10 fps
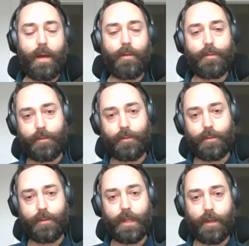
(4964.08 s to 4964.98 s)
that we have
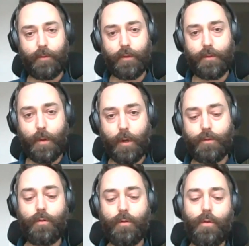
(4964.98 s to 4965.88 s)
safe
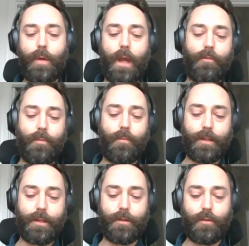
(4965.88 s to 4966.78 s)
disposal, that we have
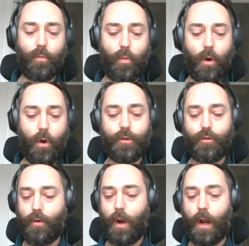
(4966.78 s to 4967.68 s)
places to wash,
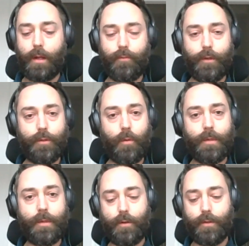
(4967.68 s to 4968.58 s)
dry, reusable
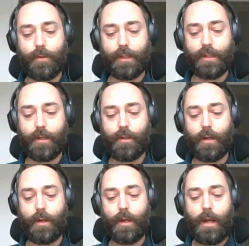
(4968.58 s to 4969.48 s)
materials, etc.
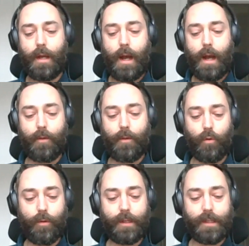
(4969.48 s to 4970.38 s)
And that
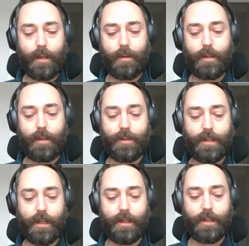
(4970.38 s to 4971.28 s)
all these
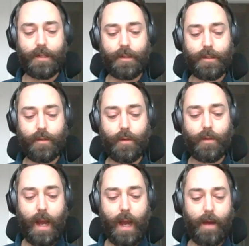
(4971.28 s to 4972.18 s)
facilities
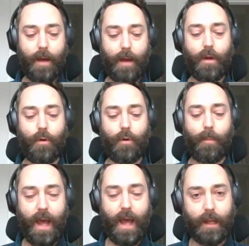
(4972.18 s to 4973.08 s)
have a proper
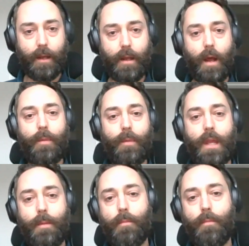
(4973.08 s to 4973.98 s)
planning and upkeep
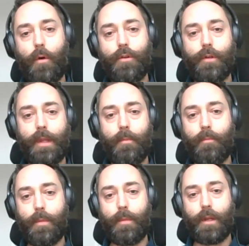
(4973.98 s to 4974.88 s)
and monitoring them,
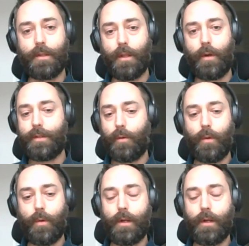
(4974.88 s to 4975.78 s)
because otherwise they
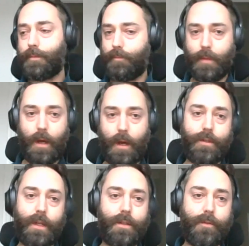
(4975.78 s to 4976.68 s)
will, as other
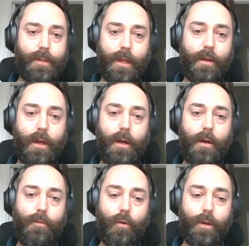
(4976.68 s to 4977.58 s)
presenters have said,
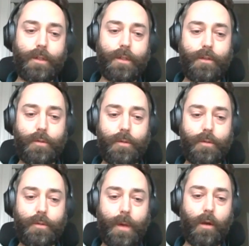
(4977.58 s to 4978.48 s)
fall into
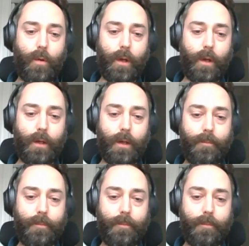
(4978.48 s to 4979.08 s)
disrepair quite quickly.